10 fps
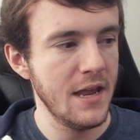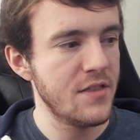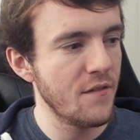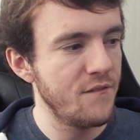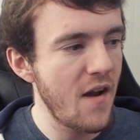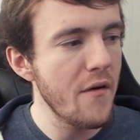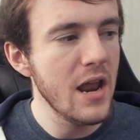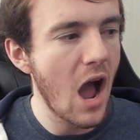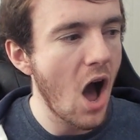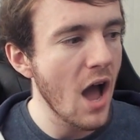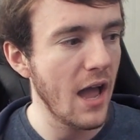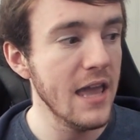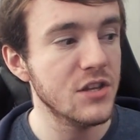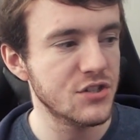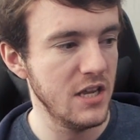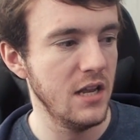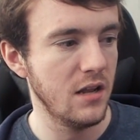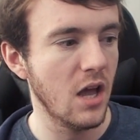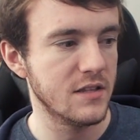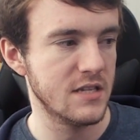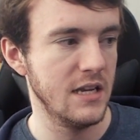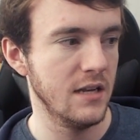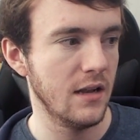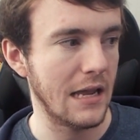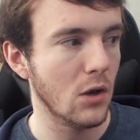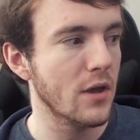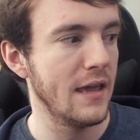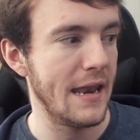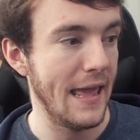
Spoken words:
it's a very HD cutscene. Like, looking at it,